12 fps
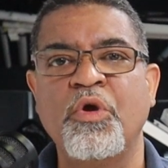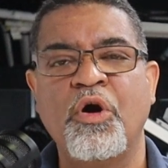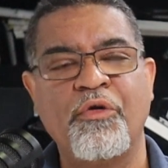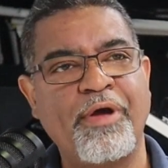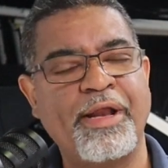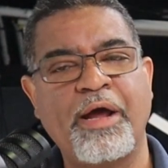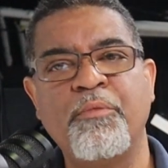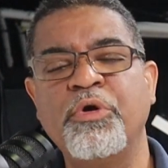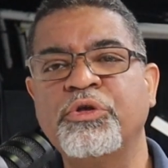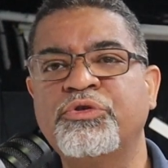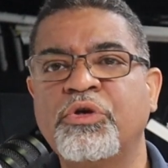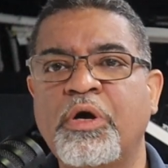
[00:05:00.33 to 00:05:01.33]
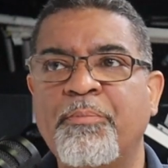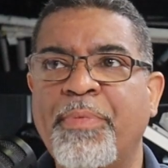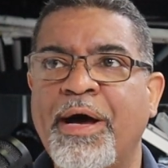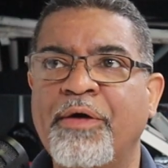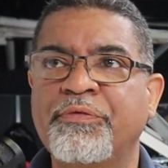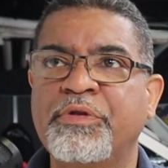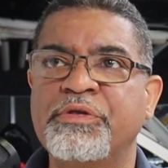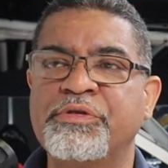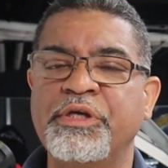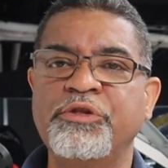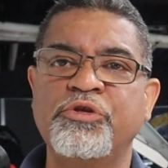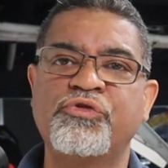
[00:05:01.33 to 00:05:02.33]
All right. I want to talk about
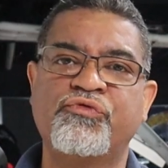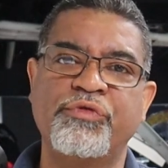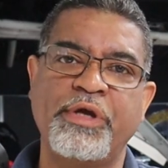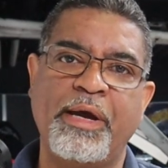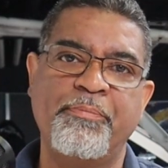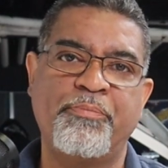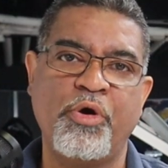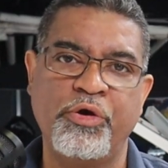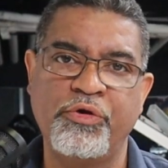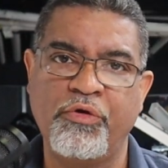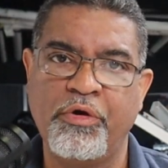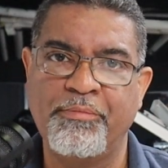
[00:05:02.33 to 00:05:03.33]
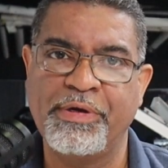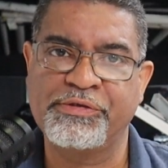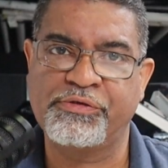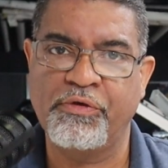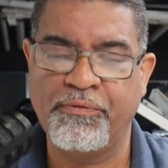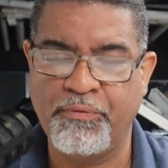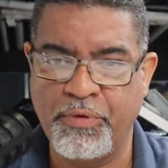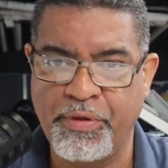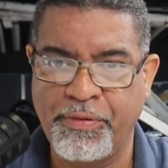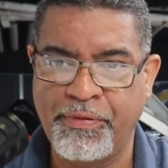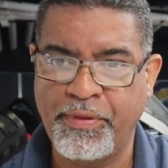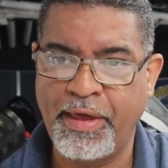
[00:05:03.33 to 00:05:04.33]
this industry I partner up myself
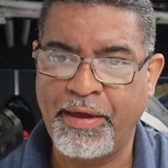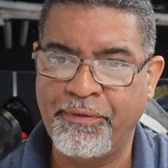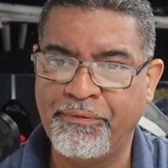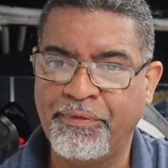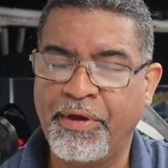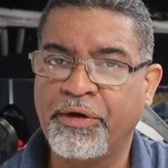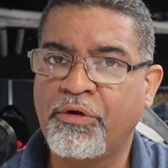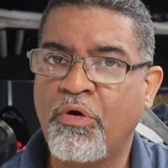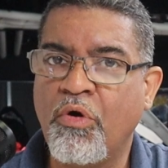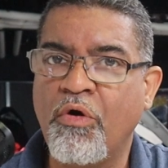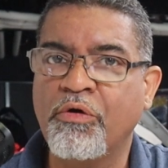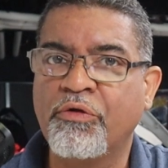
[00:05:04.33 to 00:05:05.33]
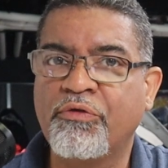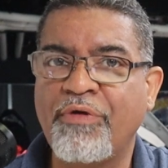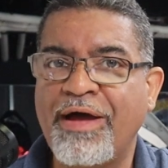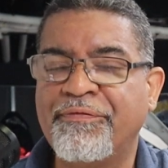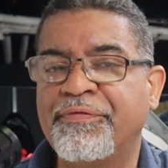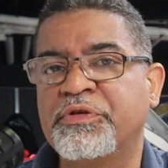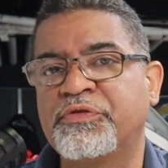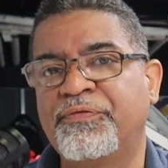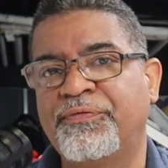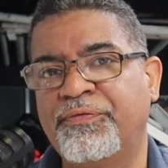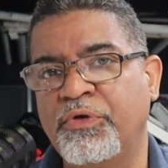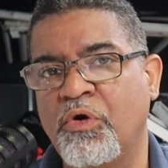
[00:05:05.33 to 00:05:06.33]
with, and they're called
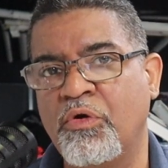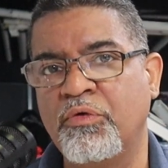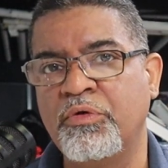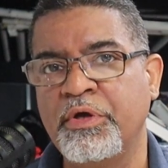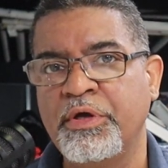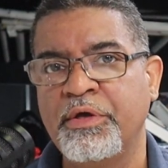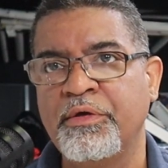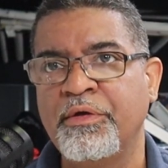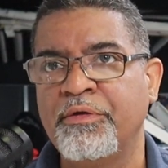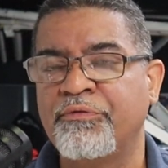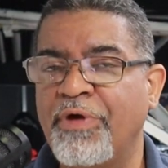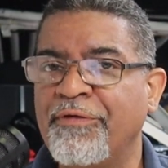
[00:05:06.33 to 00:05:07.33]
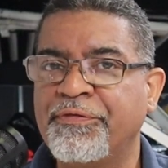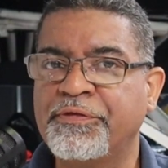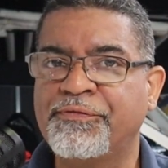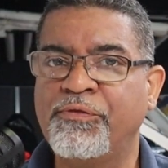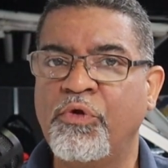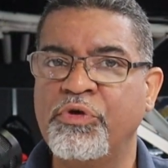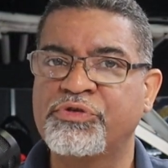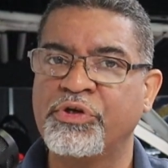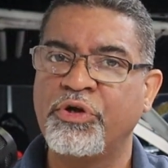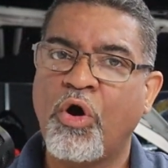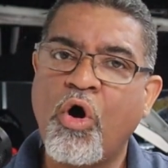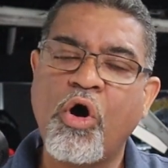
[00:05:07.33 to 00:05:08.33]
graphicsflow. graphicsflow is
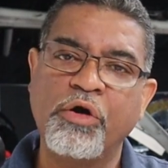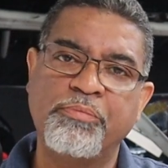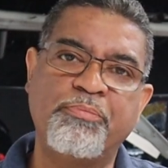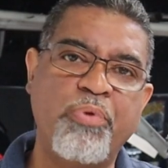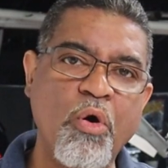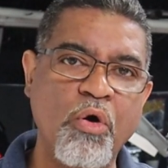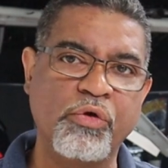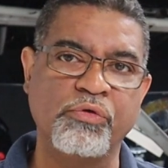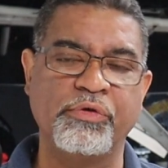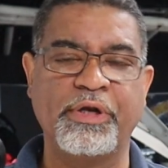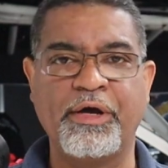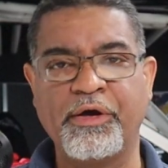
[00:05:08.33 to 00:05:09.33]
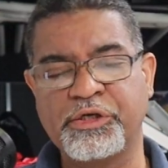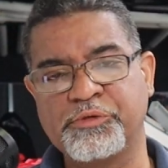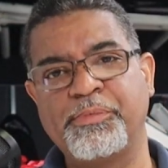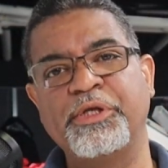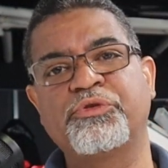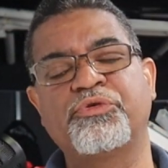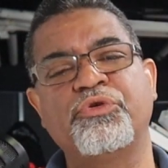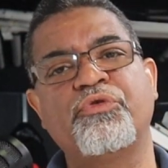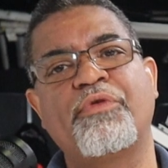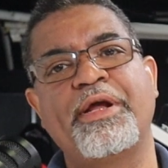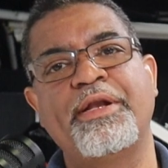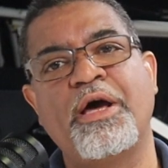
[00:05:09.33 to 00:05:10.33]
an art portal, and I'll explain to you
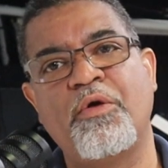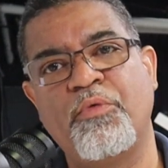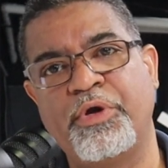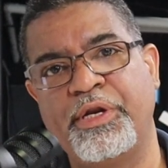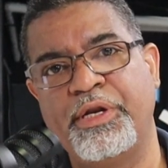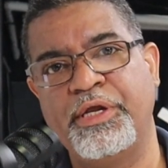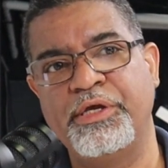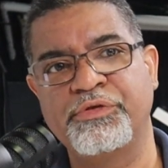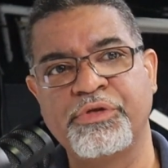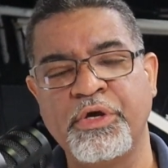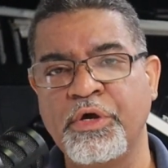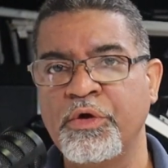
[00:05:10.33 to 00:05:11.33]
right now what it is.